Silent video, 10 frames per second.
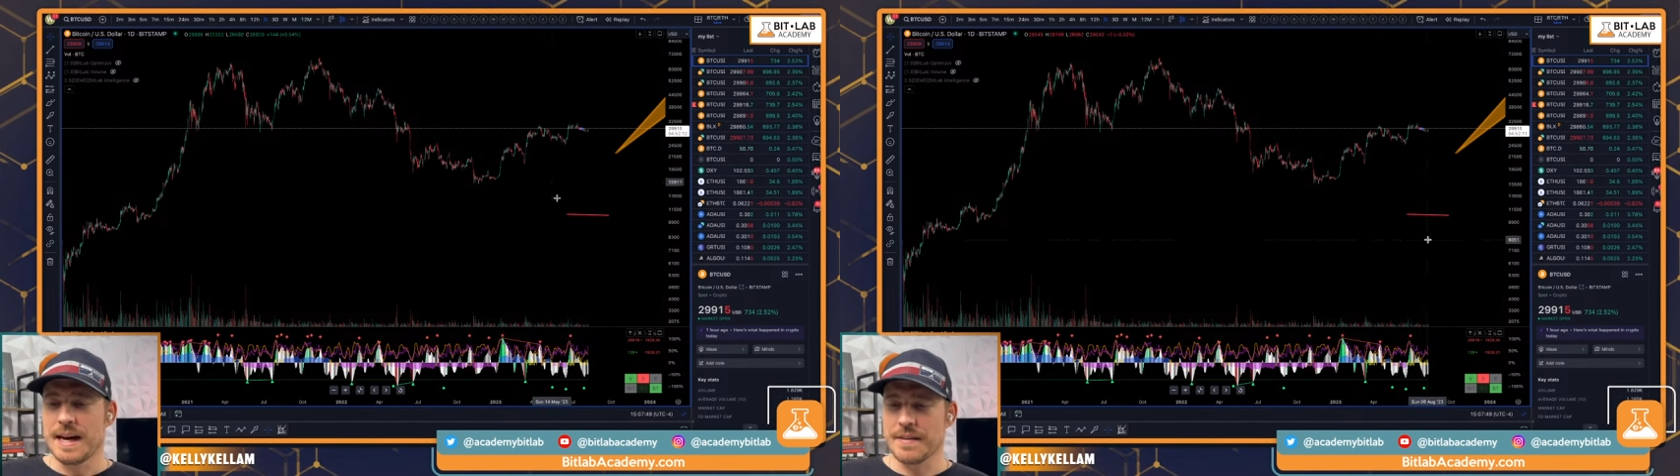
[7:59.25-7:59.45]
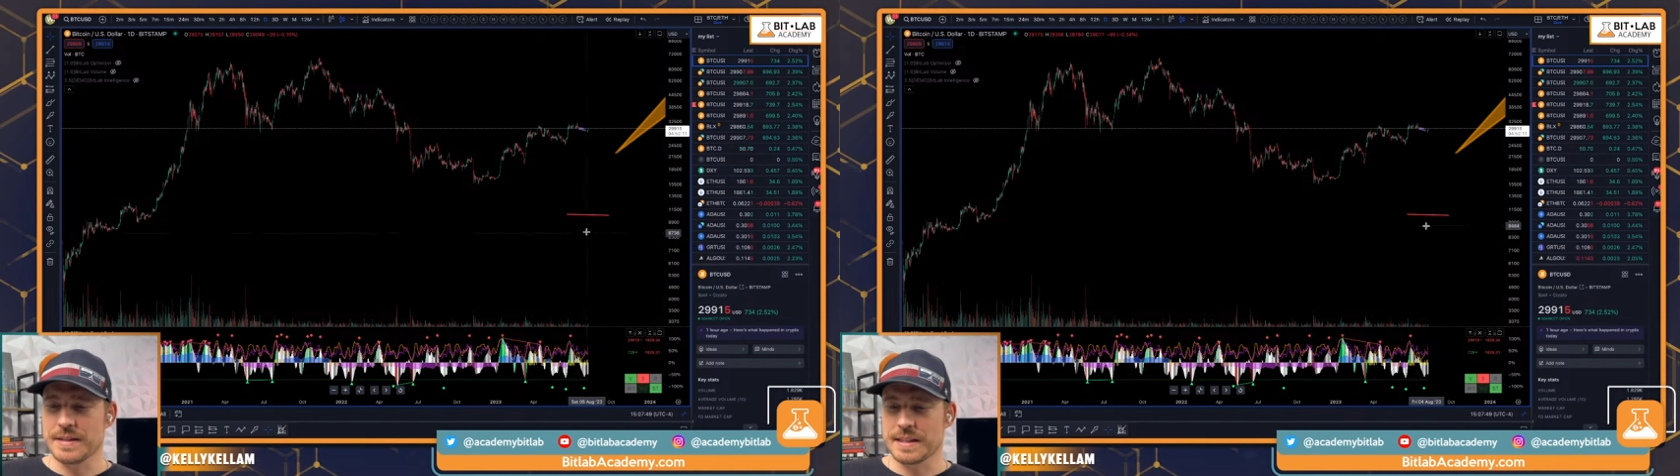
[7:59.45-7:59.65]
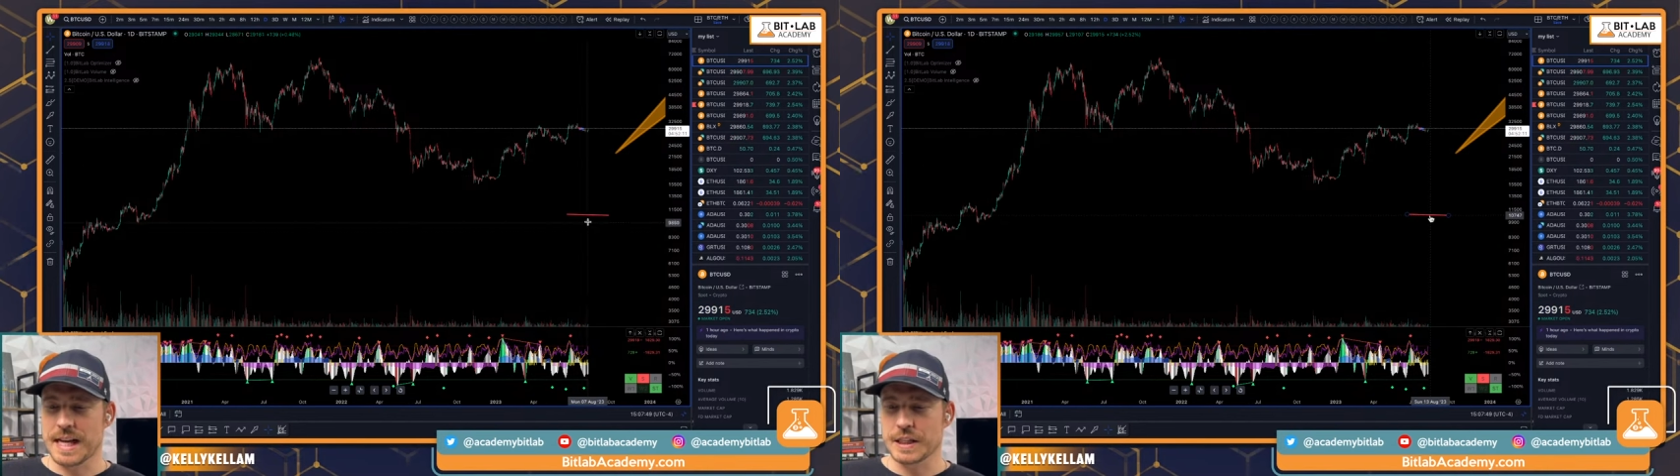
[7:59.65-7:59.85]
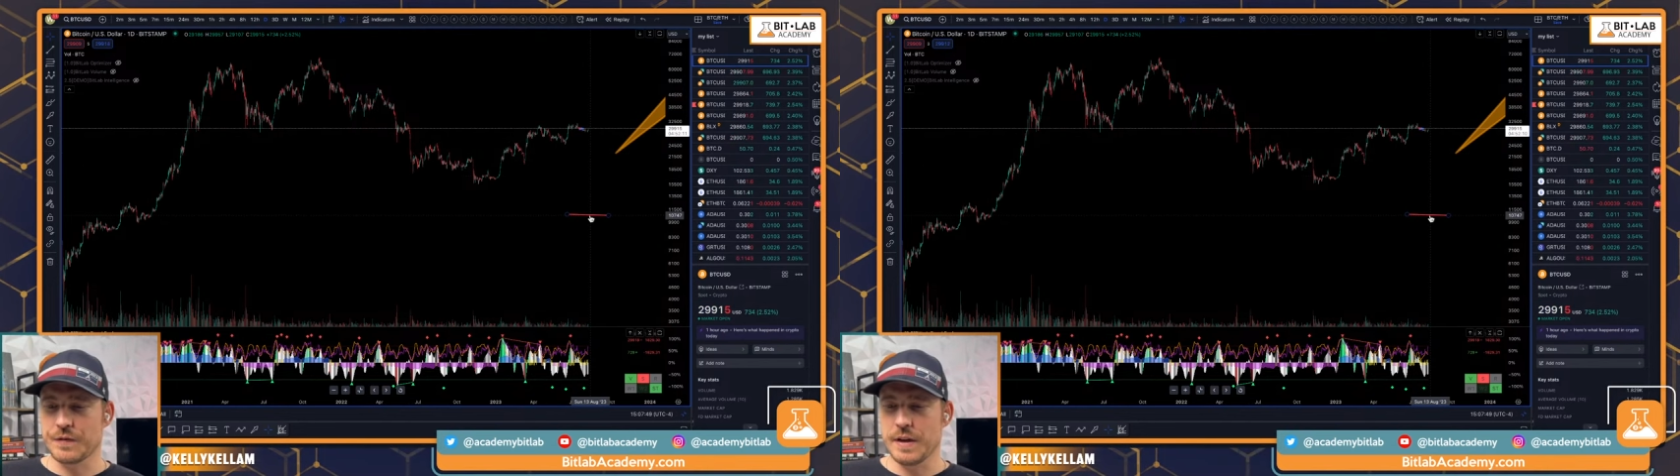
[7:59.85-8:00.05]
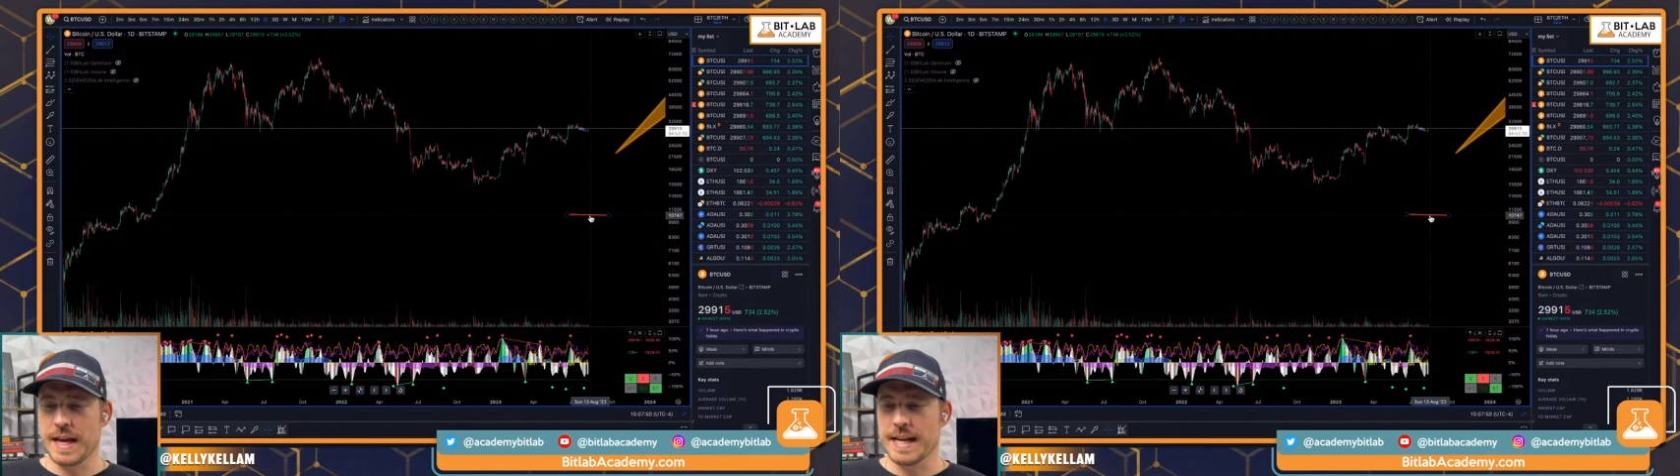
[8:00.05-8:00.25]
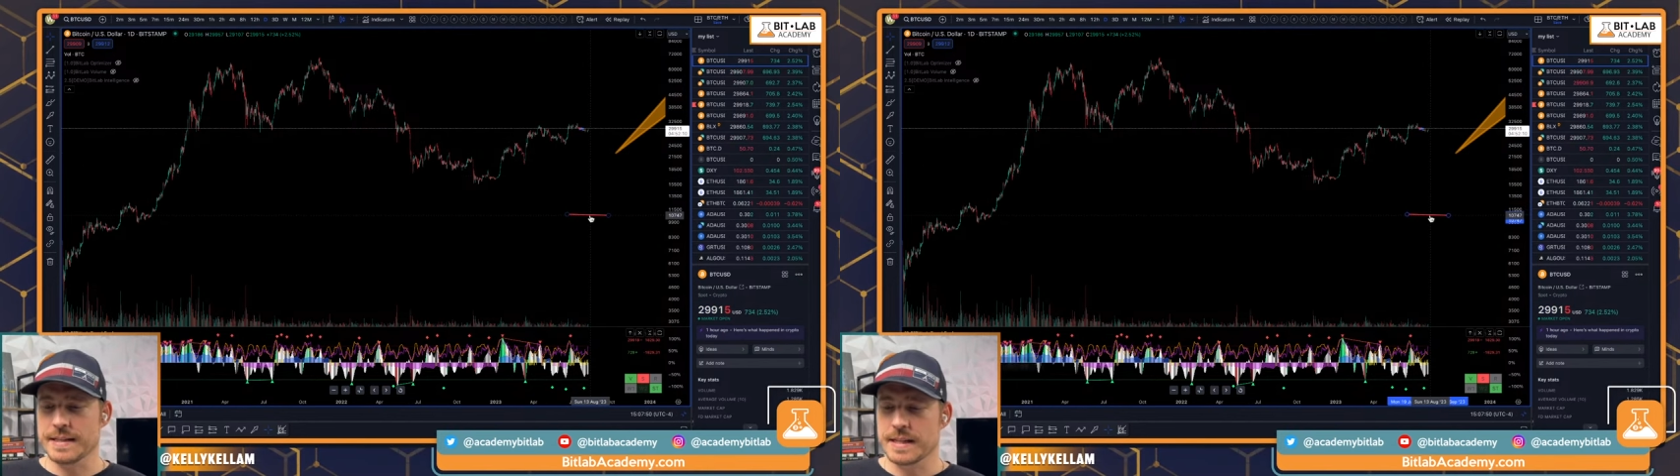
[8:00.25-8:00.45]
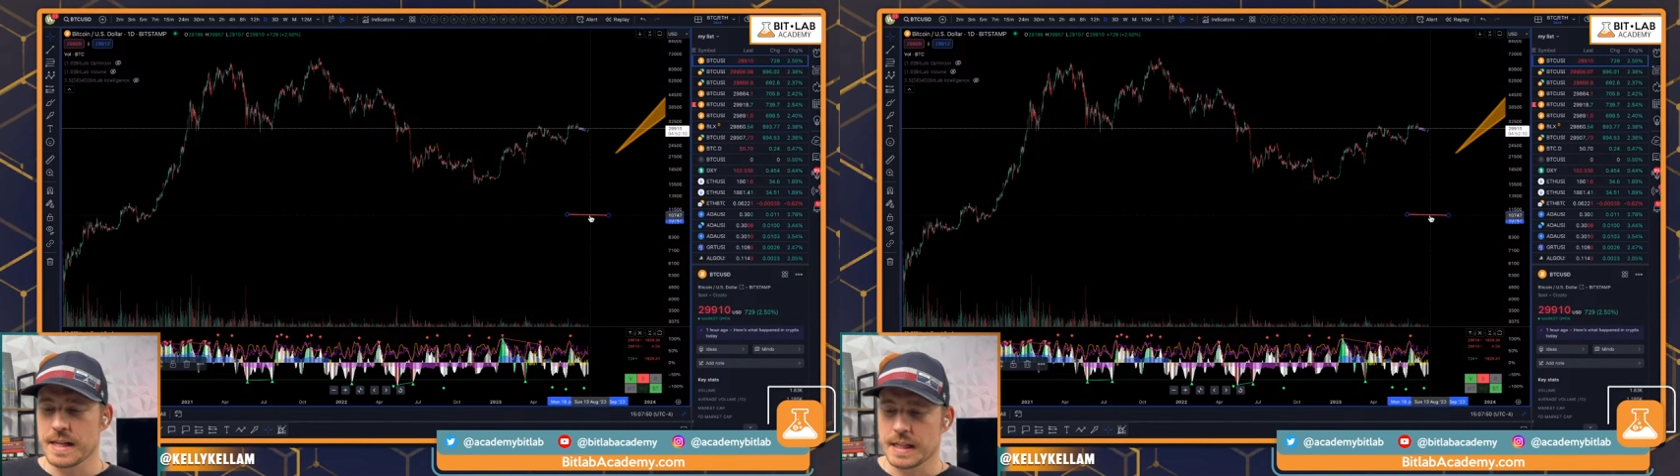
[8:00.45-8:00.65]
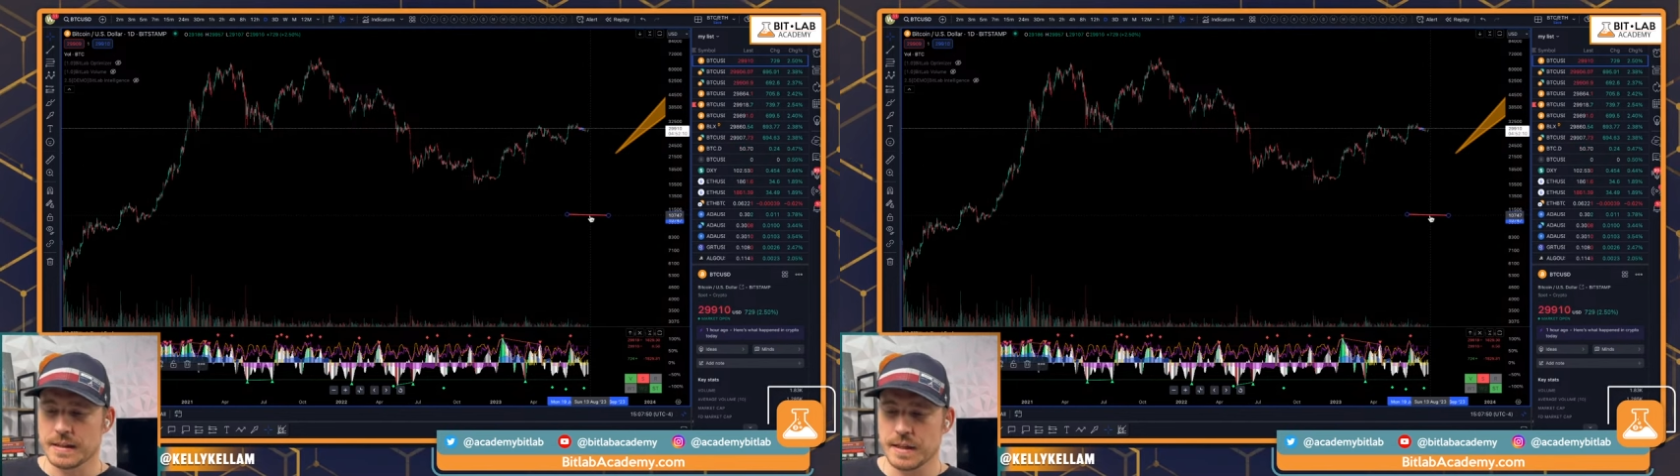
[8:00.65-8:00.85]
these last few days,
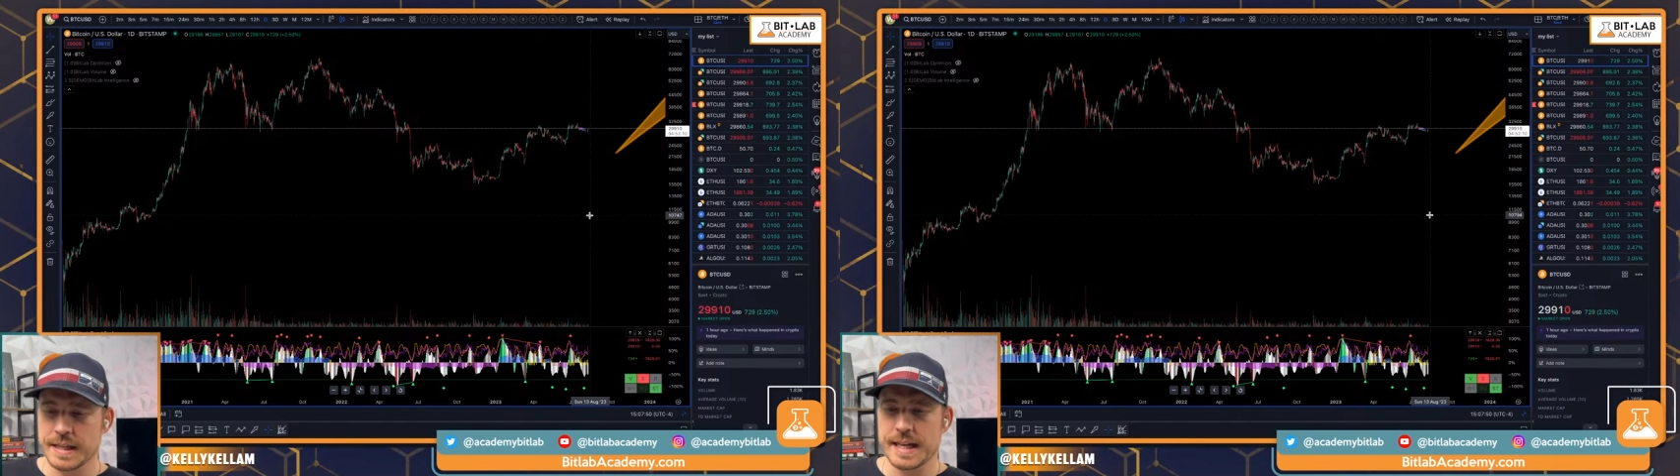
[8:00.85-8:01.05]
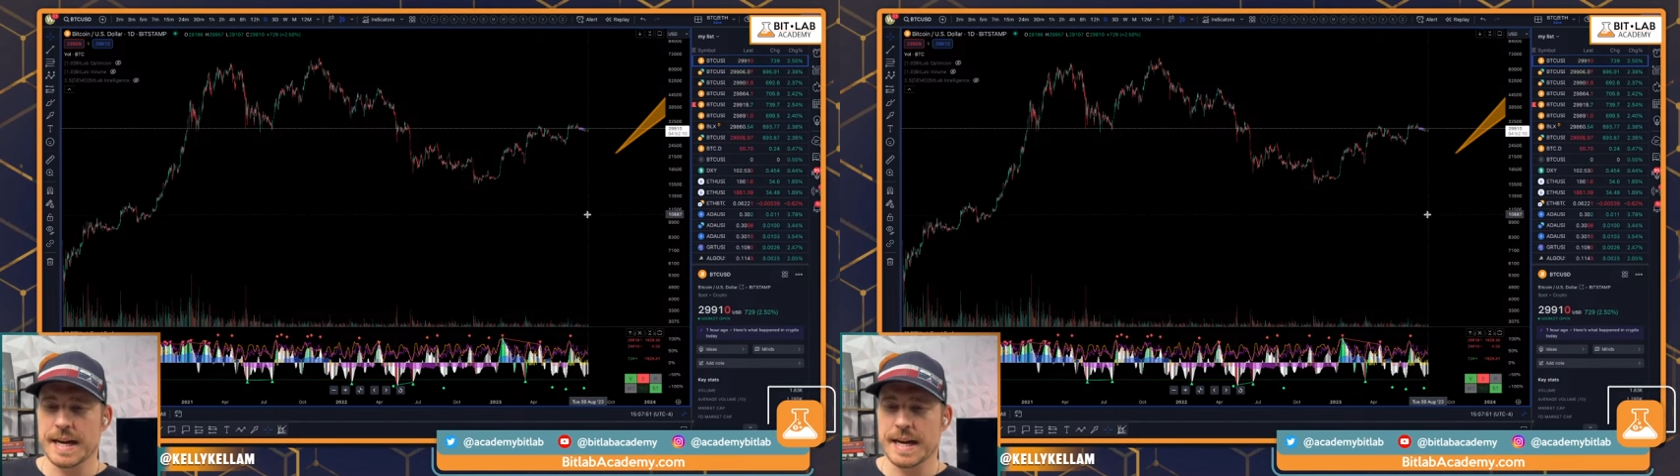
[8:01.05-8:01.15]
looking at